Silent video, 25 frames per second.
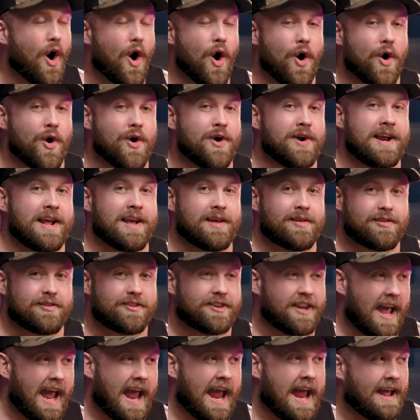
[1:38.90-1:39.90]

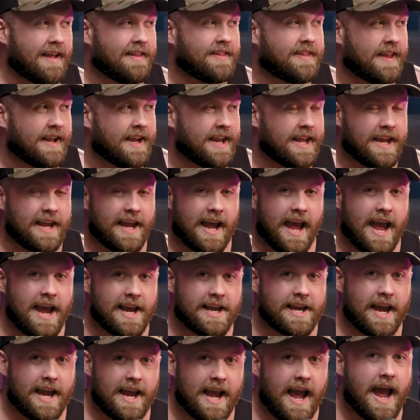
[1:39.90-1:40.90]
Ernest Anthony, a
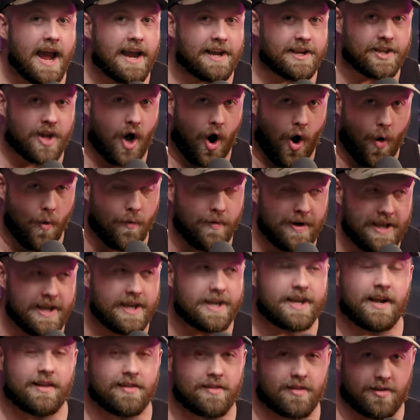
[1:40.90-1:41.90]
k a. Tony
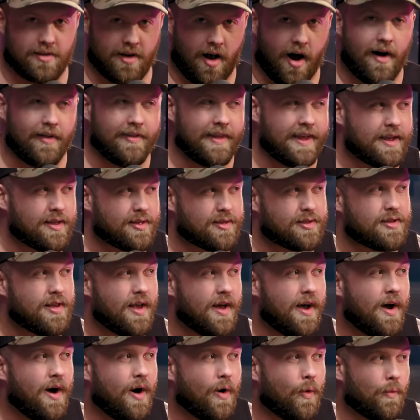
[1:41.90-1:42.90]
Gonzales,
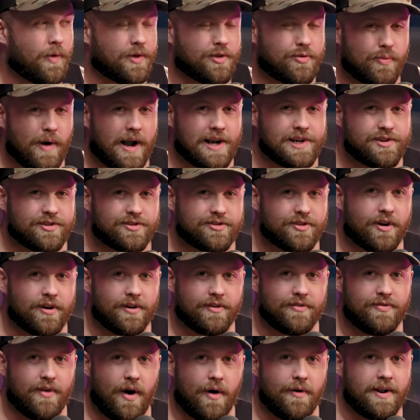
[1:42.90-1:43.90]
was registered to
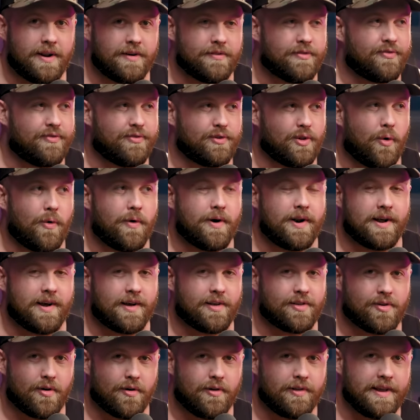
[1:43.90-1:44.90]
vote in Florida
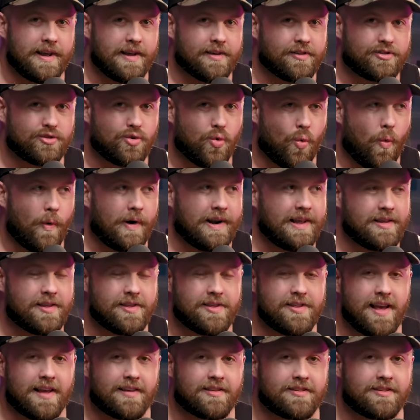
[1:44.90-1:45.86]
as early as twenty sixteen,